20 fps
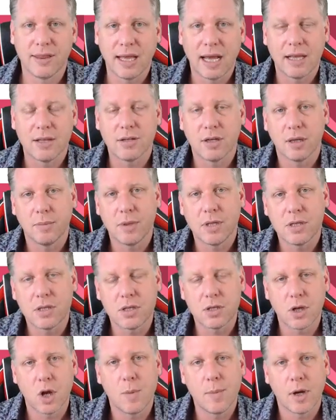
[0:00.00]
that is going to be
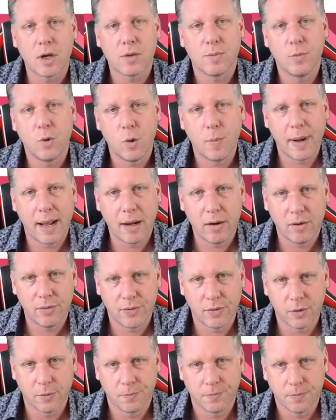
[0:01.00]
so much more
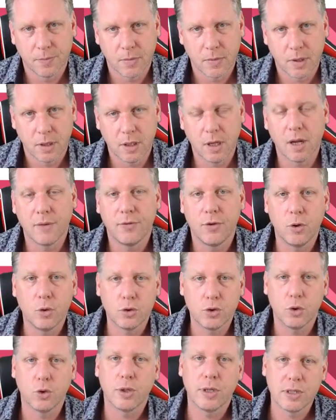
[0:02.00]
powerful. You know, if
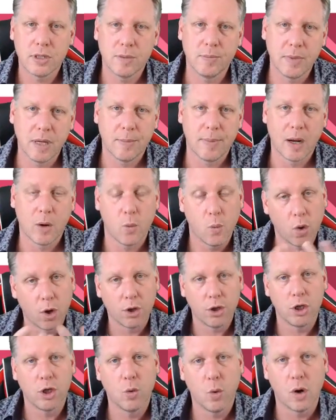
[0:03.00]
you're talking to me about
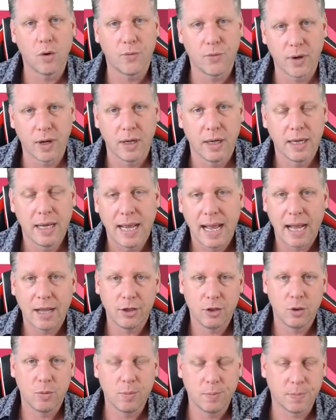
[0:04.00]
what you offer
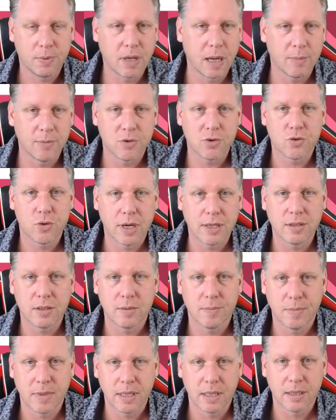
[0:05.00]
and you come straight
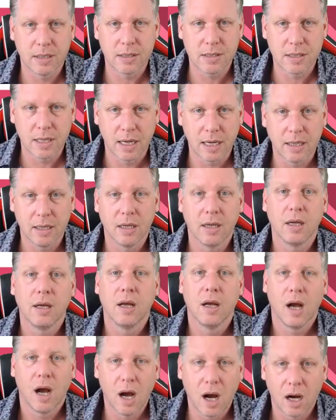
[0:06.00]
at me and say,
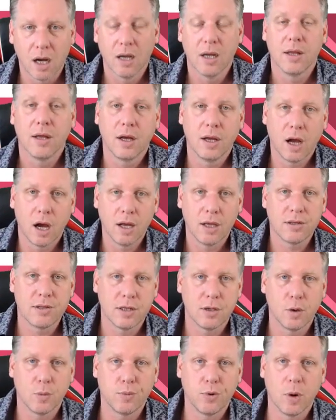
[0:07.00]
I
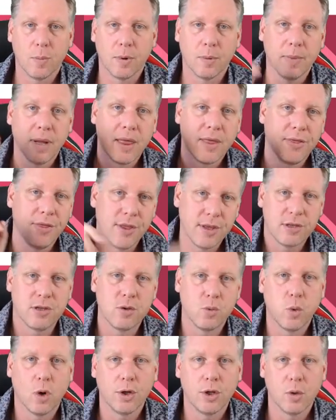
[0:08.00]
see your problem, this
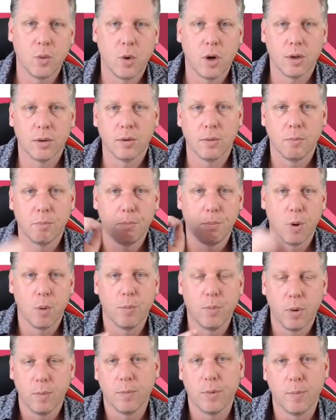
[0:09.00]
is what you want.
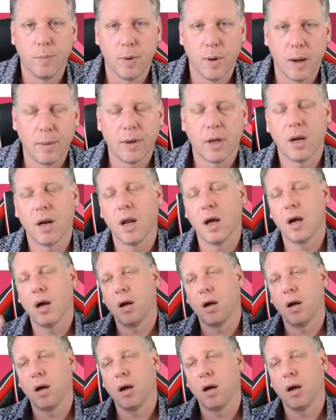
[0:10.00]
Boom, boom, boom, boom. I'm going